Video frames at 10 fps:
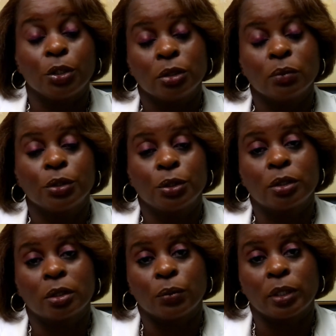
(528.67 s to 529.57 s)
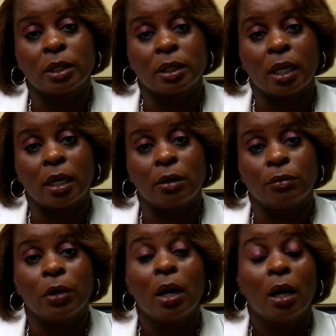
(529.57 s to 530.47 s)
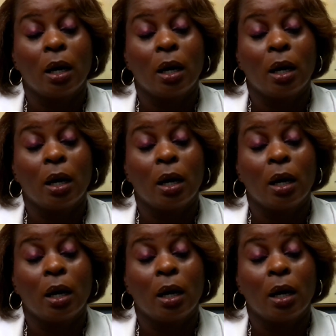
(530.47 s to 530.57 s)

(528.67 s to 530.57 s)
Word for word: we do reduce the risk of